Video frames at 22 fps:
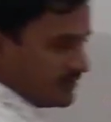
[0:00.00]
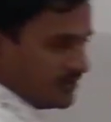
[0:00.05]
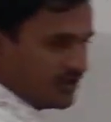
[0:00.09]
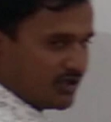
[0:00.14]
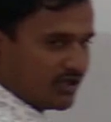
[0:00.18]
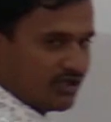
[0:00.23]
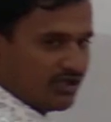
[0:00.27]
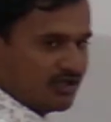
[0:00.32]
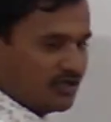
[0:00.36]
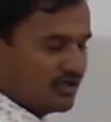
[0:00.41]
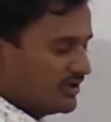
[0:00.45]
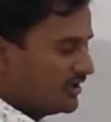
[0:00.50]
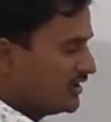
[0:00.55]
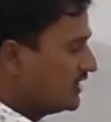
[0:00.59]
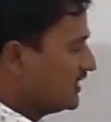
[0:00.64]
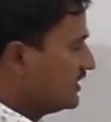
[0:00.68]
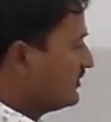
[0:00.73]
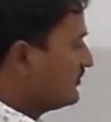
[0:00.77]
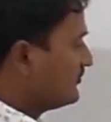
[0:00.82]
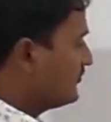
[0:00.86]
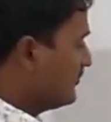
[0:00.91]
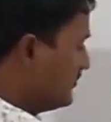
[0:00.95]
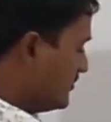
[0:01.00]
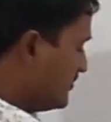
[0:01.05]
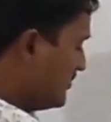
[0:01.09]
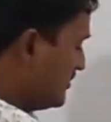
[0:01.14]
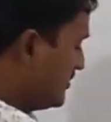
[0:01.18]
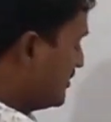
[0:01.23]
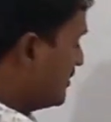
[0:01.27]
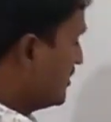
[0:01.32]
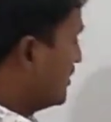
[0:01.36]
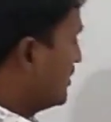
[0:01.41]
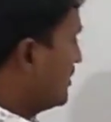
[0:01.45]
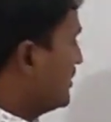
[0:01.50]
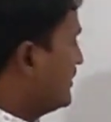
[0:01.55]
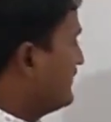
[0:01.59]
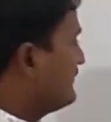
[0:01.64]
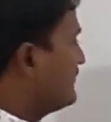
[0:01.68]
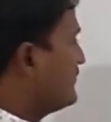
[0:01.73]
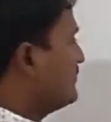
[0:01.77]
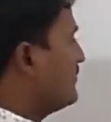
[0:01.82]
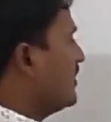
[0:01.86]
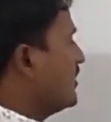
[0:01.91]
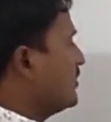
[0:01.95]
Okay, so
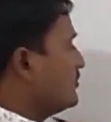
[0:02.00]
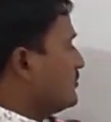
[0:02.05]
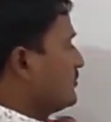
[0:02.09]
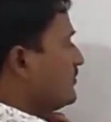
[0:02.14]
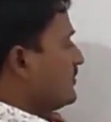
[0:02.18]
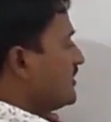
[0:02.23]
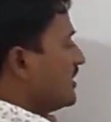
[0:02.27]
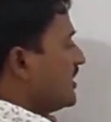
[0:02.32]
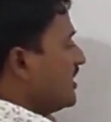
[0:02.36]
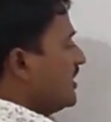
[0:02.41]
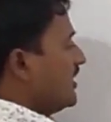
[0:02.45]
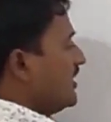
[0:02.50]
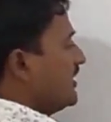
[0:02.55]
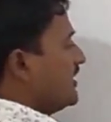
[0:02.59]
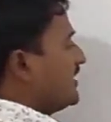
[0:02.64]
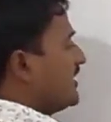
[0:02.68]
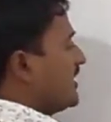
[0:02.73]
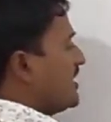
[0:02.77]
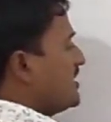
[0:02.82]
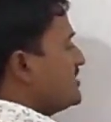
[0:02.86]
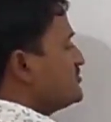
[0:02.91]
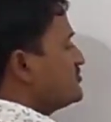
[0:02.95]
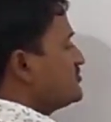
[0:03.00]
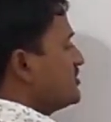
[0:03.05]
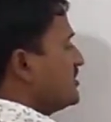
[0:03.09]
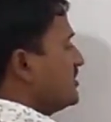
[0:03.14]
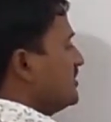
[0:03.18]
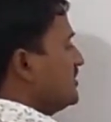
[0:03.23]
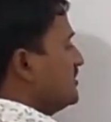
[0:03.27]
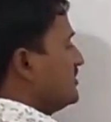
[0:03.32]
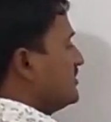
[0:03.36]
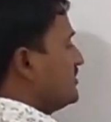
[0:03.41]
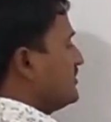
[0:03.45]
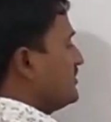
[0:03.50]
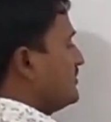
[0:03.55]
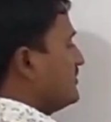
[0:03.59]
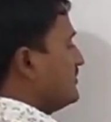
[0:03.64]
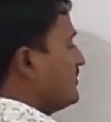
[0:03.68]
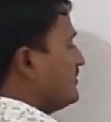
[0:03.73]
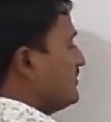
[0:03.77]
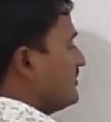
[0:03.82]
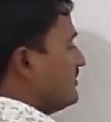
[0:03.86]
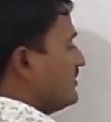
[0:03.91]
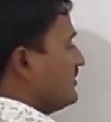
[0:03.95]
if you want to draw a tangent
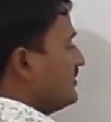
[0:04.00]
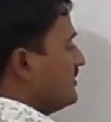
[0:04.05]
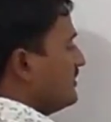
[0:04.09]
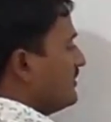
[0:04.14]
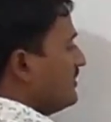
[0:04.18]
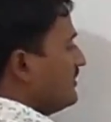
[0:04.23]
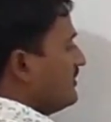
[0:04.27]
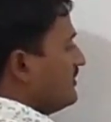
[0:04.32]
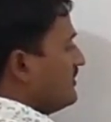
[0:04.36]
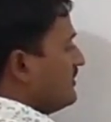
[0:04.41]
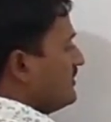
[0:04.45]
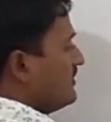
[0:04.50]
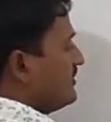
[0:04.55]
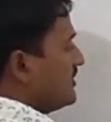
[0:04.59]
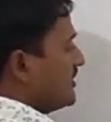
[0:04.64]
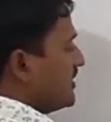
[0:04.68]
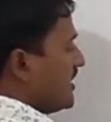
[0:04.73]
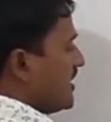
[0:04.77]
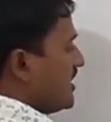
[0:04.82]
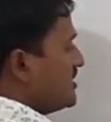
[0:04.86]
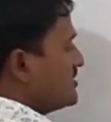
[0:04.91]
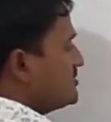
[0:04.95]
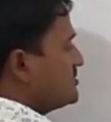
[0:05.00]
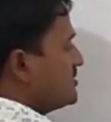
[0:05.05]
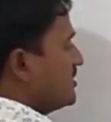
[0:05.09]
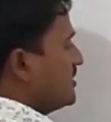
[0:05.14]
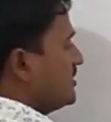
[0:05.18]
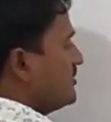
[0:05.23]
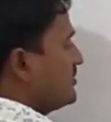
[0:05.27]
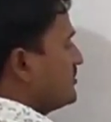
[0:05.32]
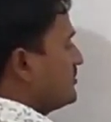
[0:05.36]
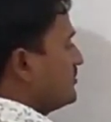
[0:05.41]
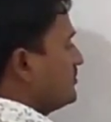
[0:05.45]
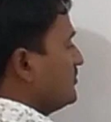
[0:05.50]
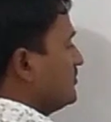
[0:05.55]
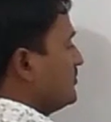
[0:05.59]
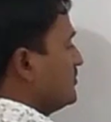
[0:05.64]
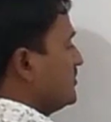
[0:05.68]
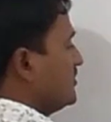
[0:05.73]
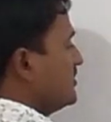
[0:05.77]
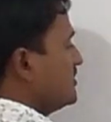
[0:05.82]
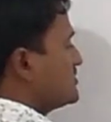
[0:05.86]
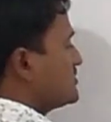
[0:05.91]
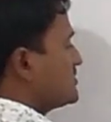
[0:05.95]
tangent
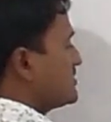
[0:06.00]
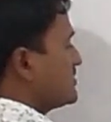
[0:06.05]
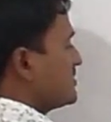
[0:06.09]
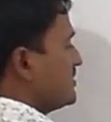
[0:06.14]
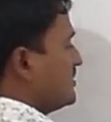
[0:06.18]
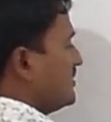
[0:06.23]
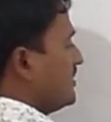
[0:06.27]
to this